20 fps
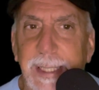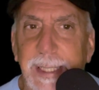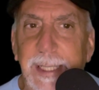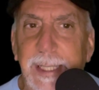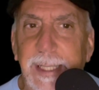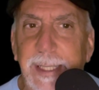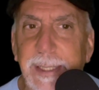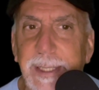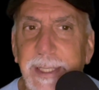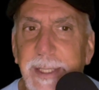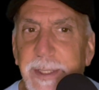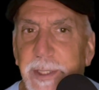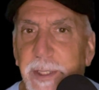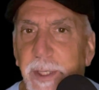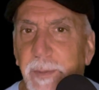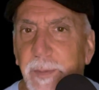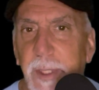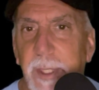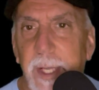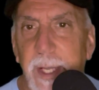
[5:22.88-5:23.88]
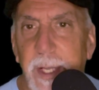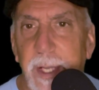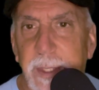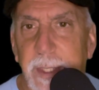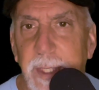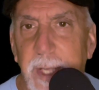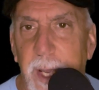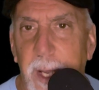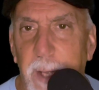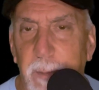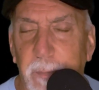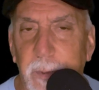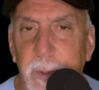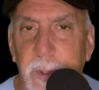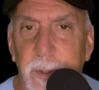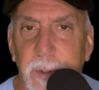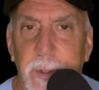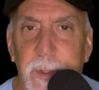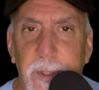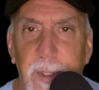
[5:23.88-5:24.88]
And then something else
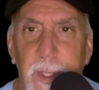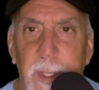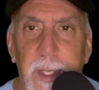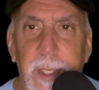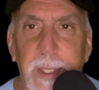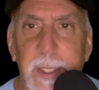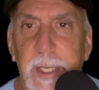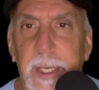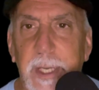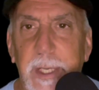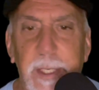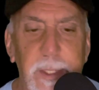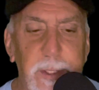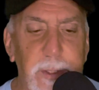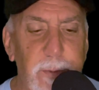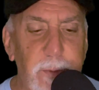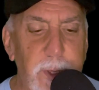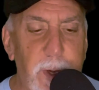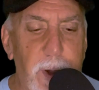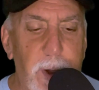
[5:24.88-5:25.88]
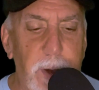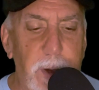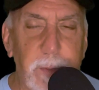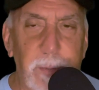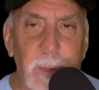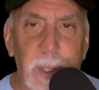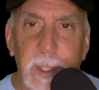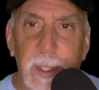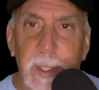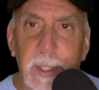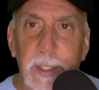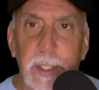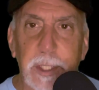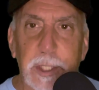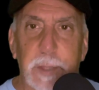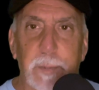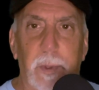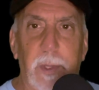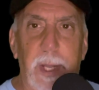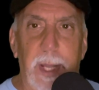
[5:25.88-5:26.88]
happens. You get into an argument and you
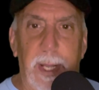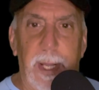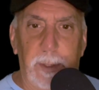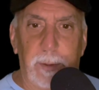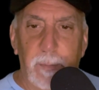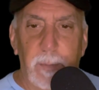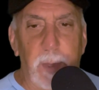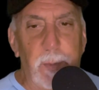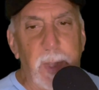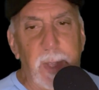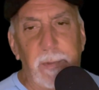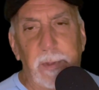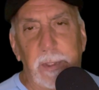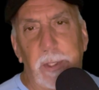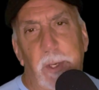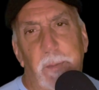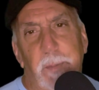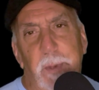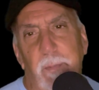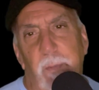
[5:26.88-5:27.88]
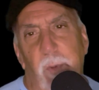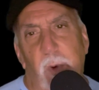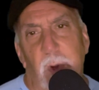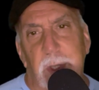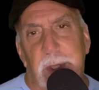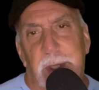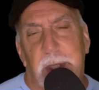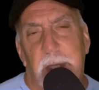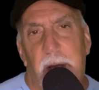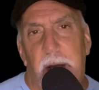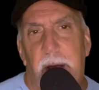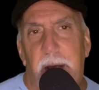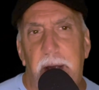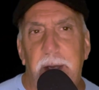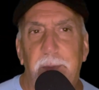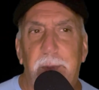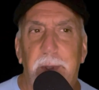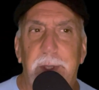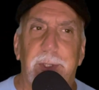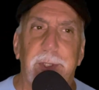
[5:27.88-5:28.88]
split. Maybe you have a little bit more
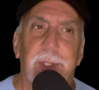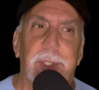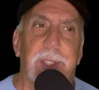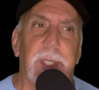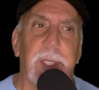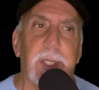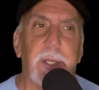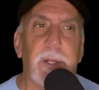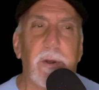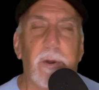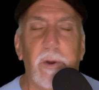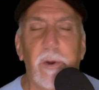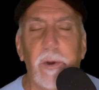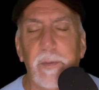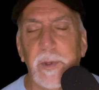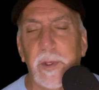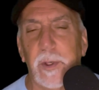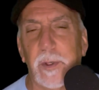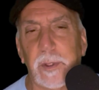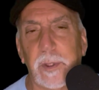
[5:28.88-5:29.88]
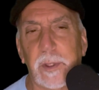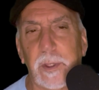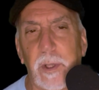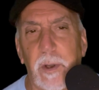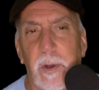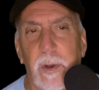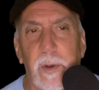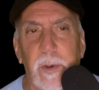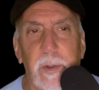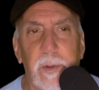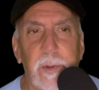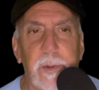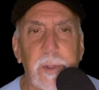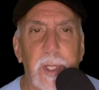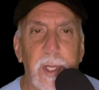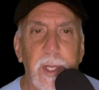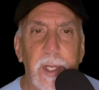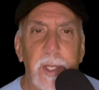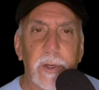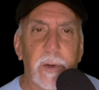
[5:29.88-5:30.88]
time, but you're sitting home, you're alone,
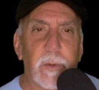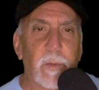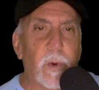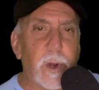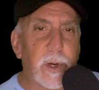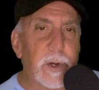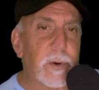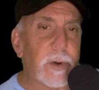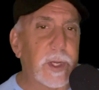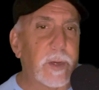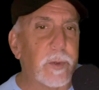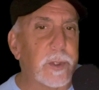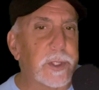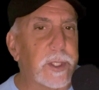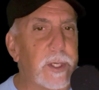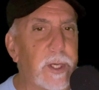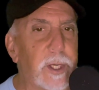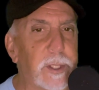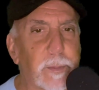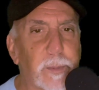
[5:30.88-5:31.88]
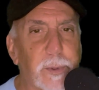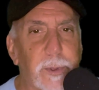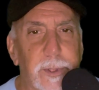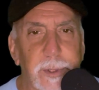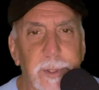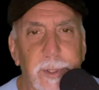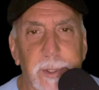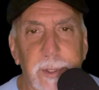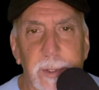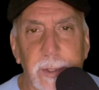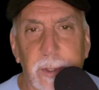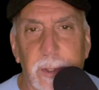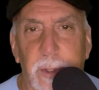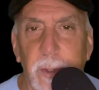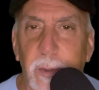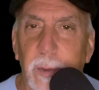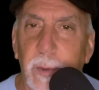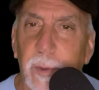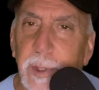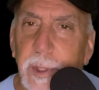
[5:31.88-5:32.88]
you're wondering what the other person's
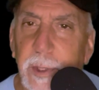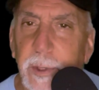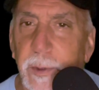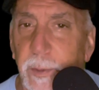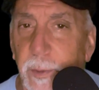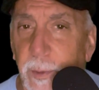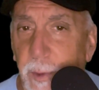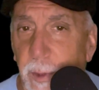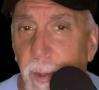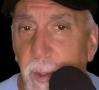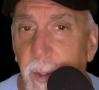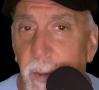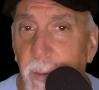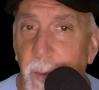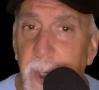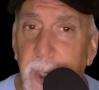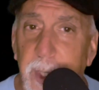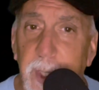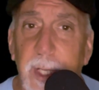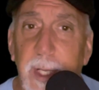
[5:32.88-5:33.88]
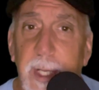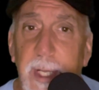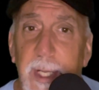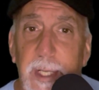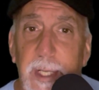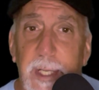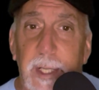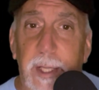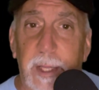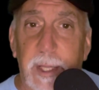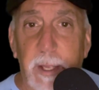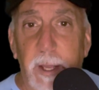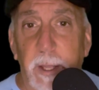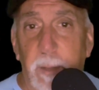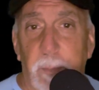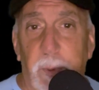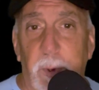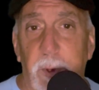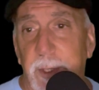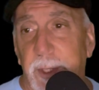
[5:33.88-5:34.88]
doing, who they're with. The other
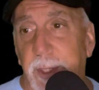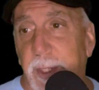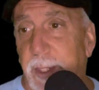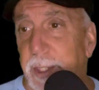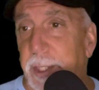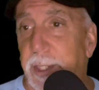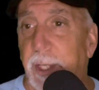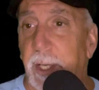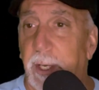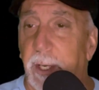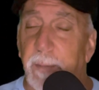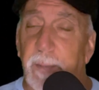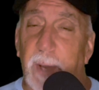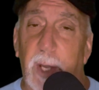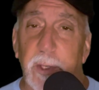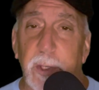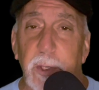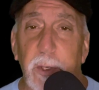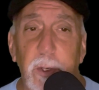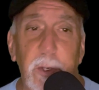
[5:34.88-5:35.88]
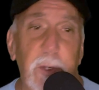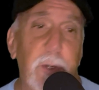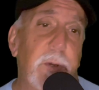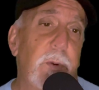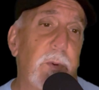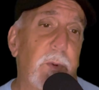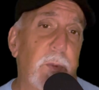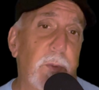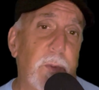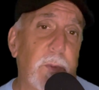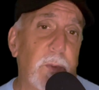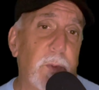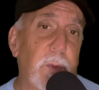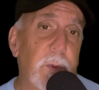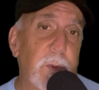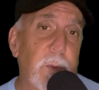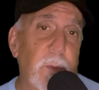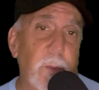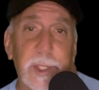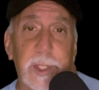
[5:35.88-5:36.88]
person is thinking about you,
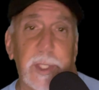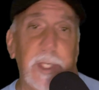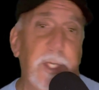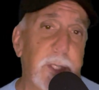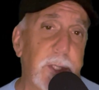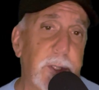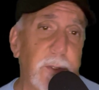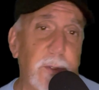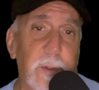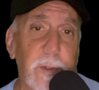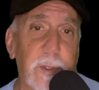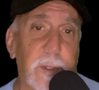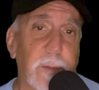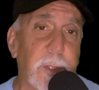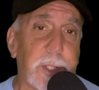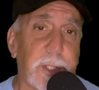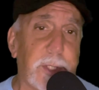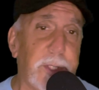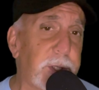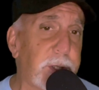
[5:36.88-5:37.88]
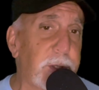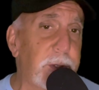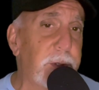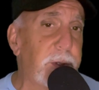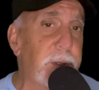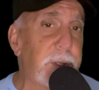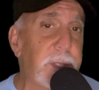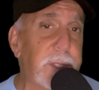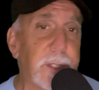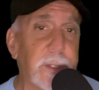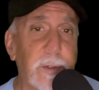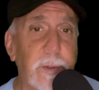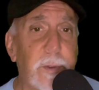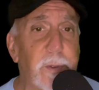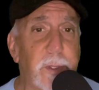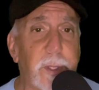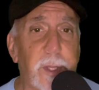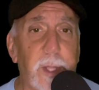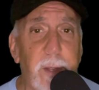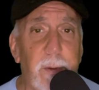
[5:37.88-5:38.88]
what's he doing or what she's doing, and who
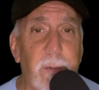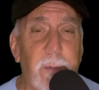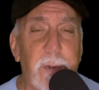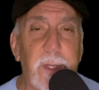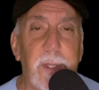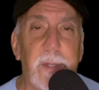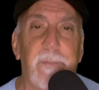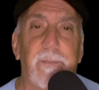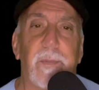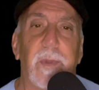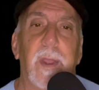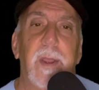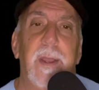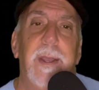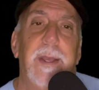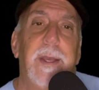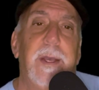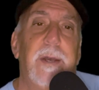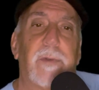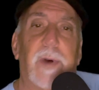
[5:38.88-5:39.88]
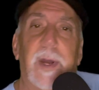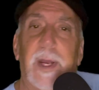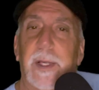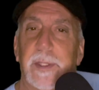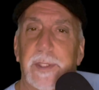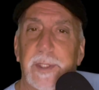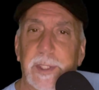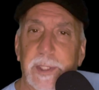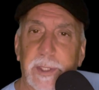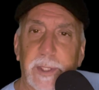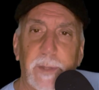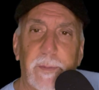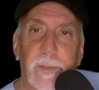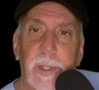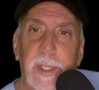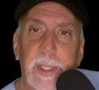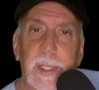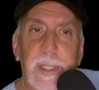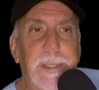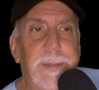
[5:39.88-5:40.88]
are they with. Finally,
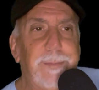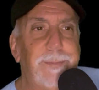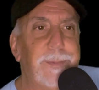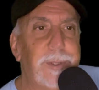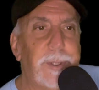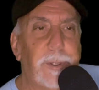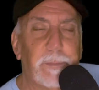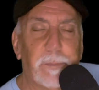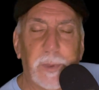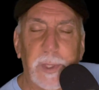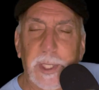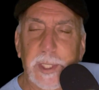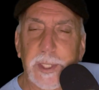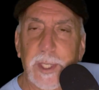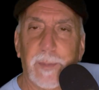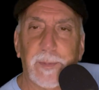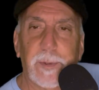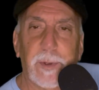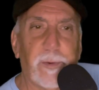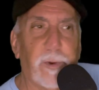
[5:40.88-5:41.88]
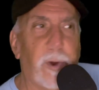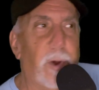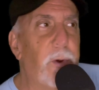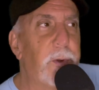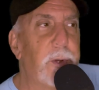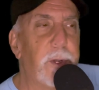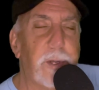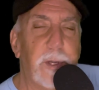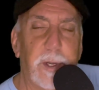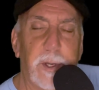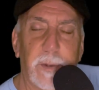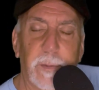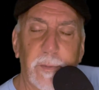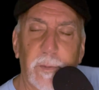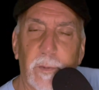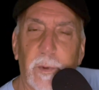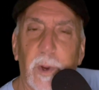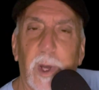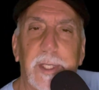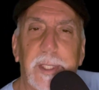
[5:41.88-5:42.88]
somebody picks up the phone, or you
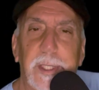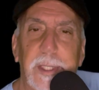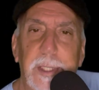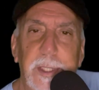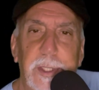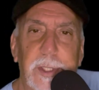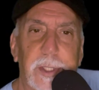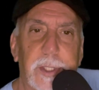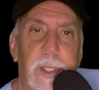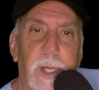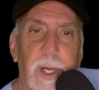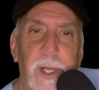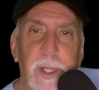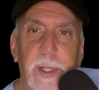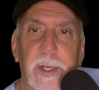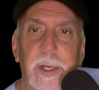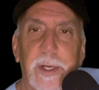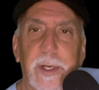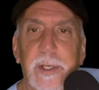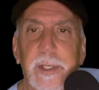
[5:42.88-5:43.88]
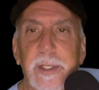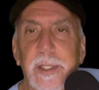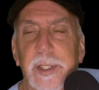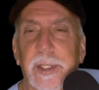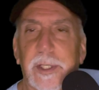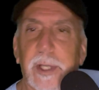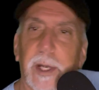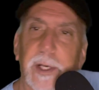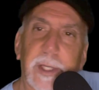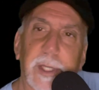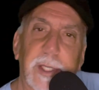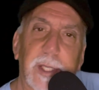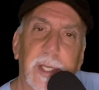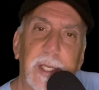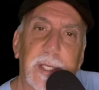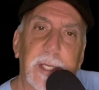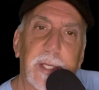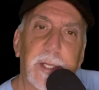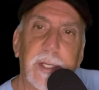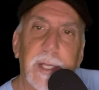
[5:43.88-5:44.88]
run into each other, and you start
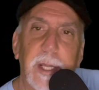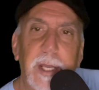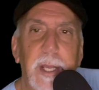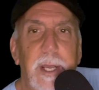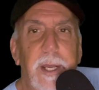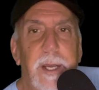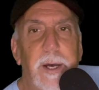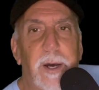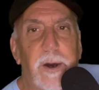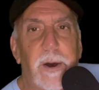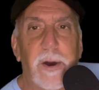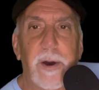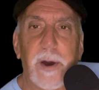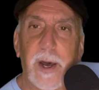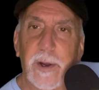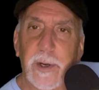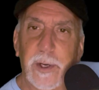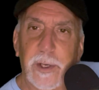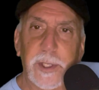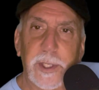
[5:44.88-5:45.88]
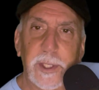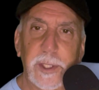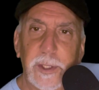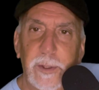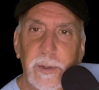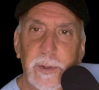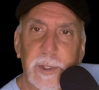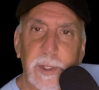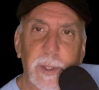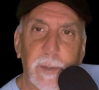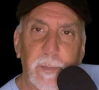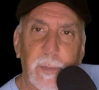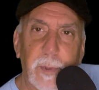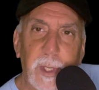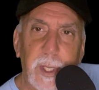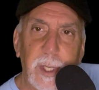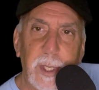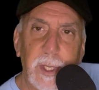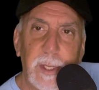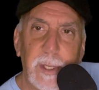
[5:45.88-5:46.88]
thinking, oh, how good it used to
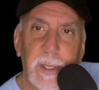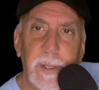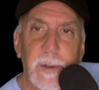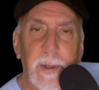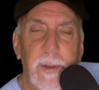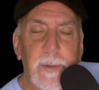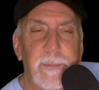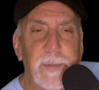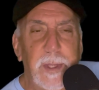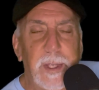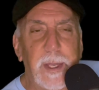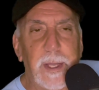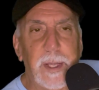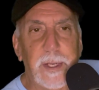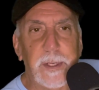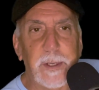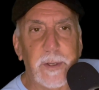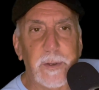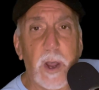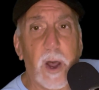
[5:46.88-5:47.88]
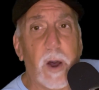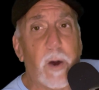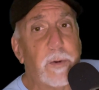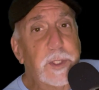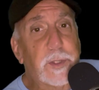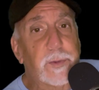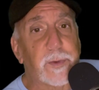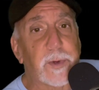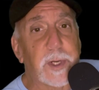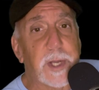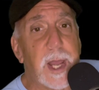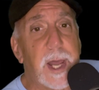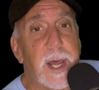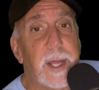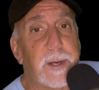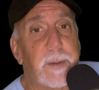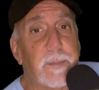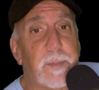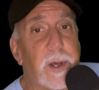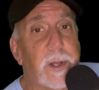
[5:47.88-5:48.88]
be. And you always
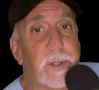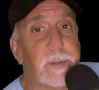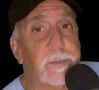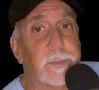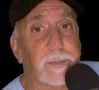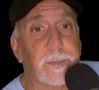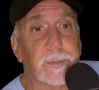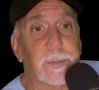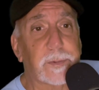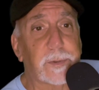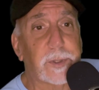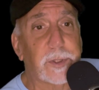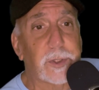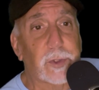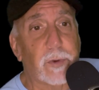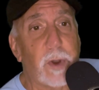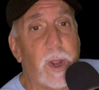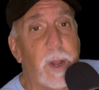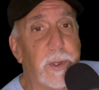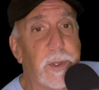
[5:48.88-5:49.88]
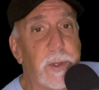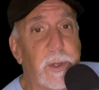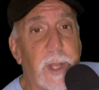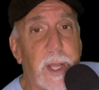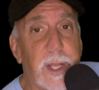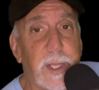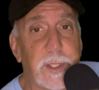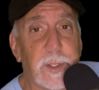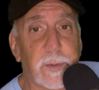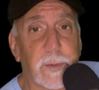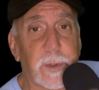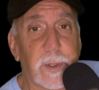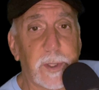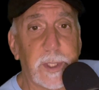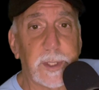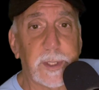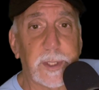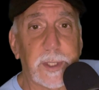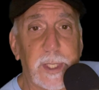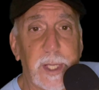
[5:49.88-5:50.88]
forgot about the trouble you guys were
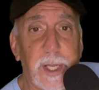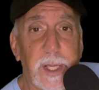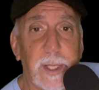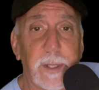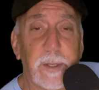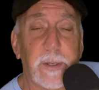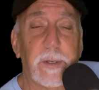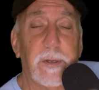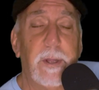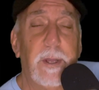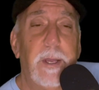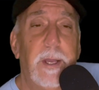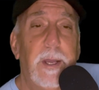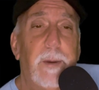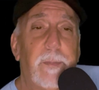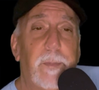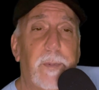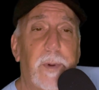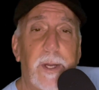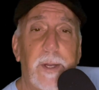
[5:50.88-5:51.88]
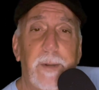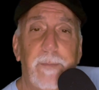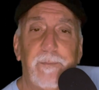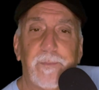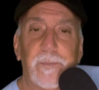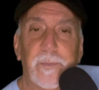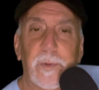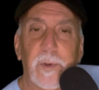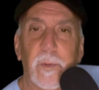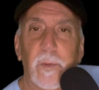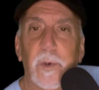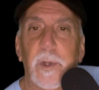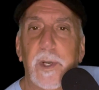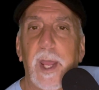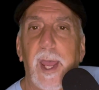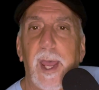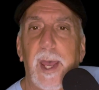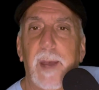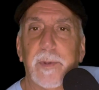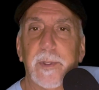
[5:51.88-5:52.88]
in together. But what
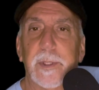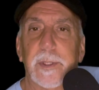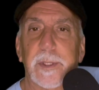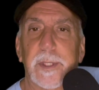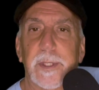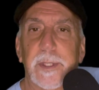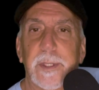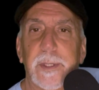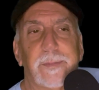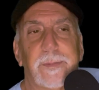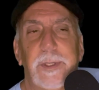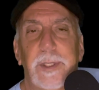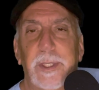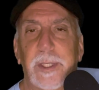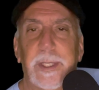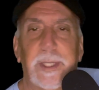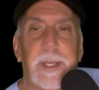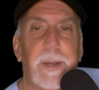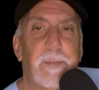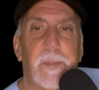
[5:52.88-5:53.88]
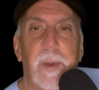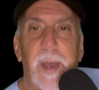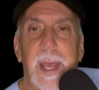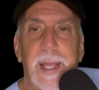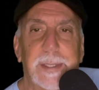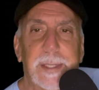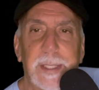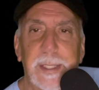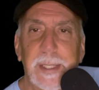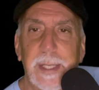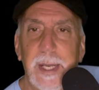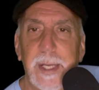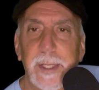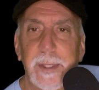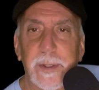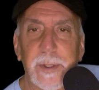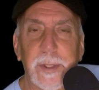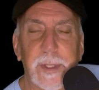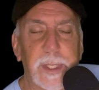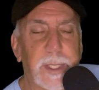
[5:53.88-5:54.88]
happens? You get back
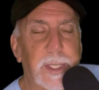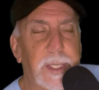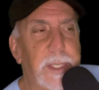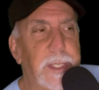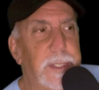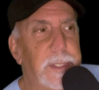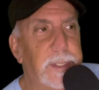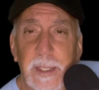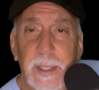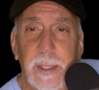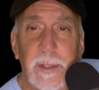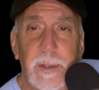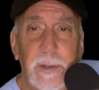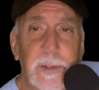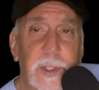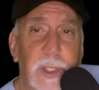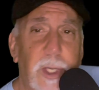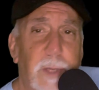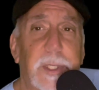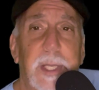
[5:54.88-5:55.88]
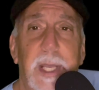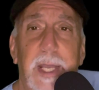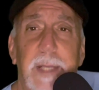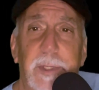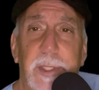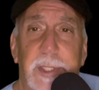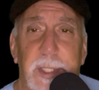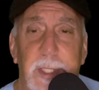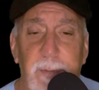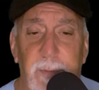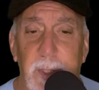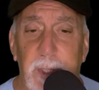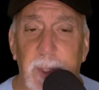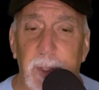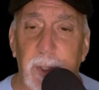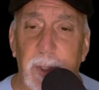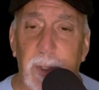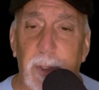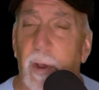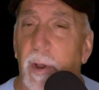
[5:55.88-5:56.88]
together again. Sometimes it's even
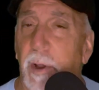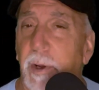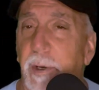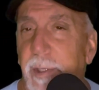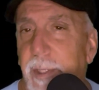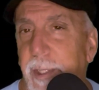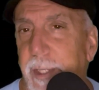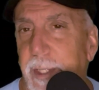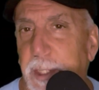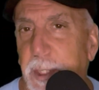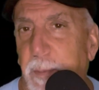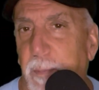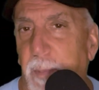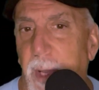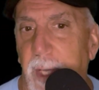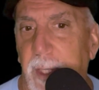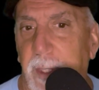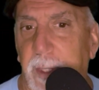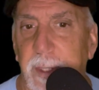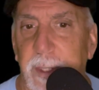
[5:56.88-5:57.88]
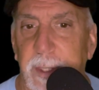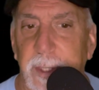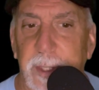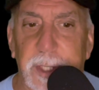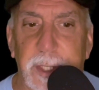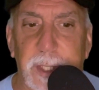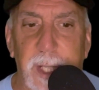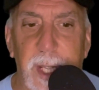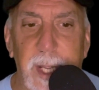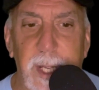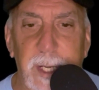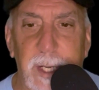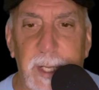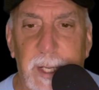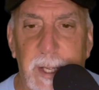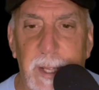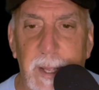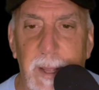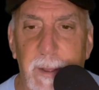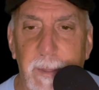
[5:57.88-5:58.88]
longer than expected. You stay
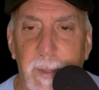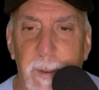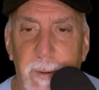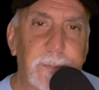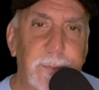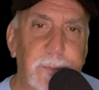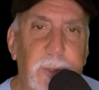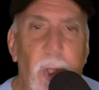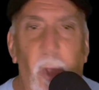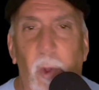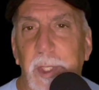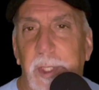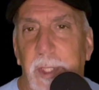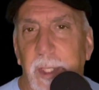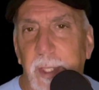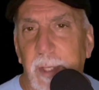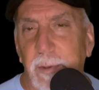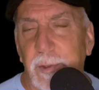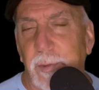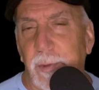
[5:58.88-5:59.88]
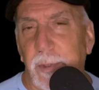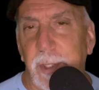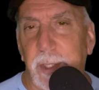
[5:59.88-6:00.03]
together. The only thing that was really